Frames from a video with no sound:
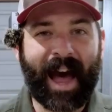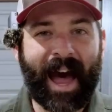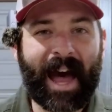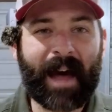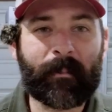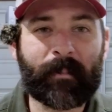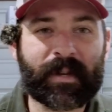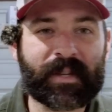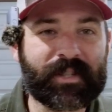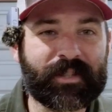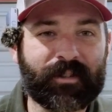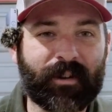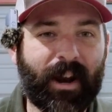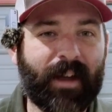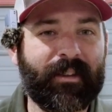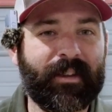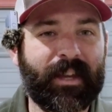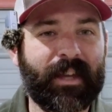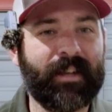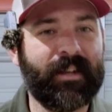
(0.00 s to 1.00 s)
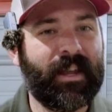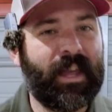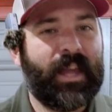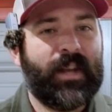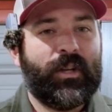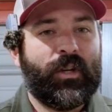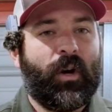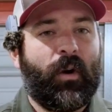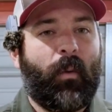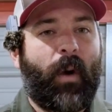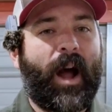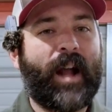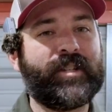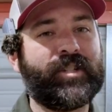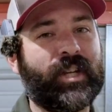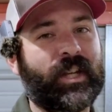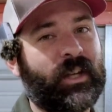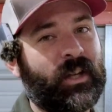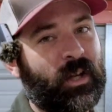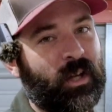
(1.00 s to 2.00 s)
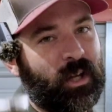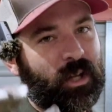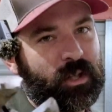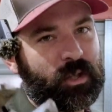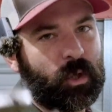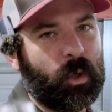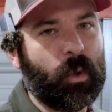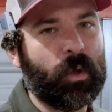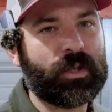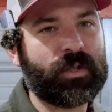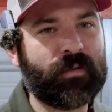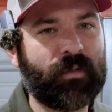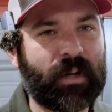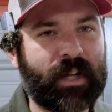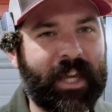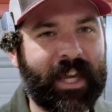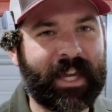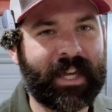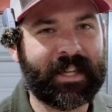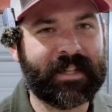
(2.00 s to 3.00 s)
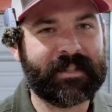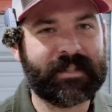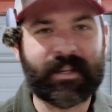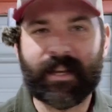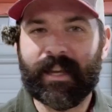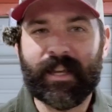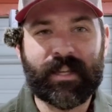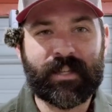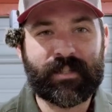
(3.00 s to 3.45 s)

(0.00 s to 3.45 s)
I'm Mr. Elliott, and you're watching Tools for Kids.